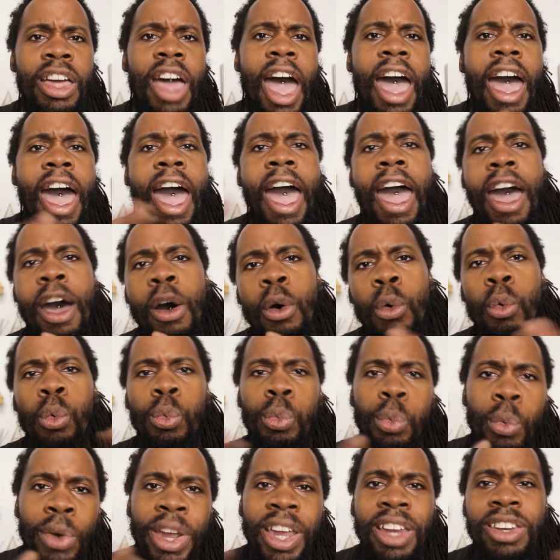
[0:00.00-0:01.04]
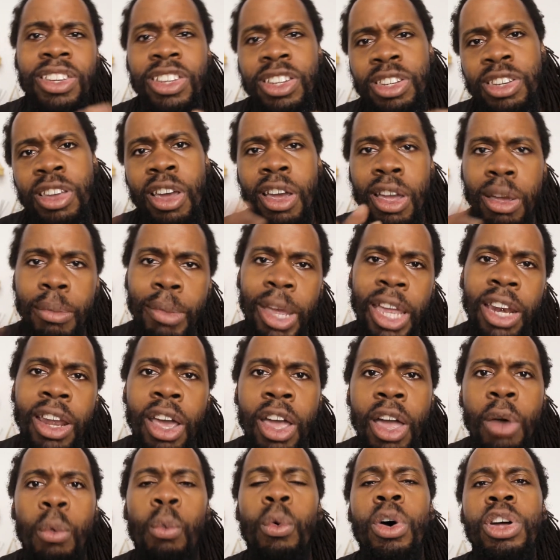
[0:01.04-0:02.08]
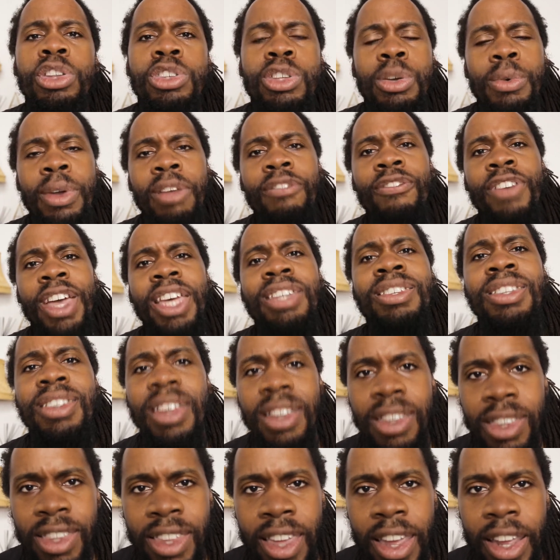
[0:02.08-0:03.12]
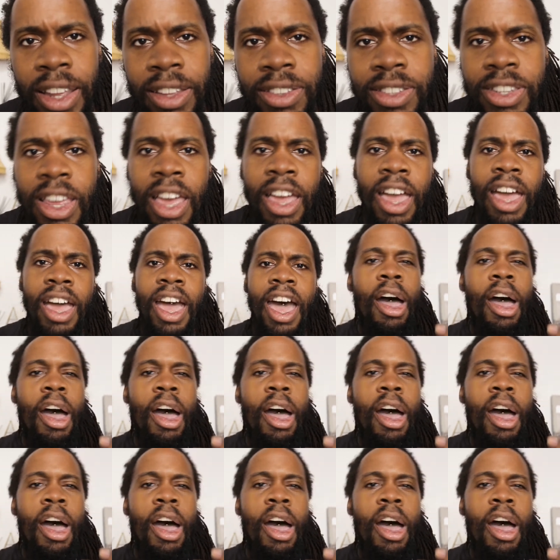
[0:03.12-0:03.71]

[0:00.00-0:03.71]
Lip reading: how we determine what to invest in things.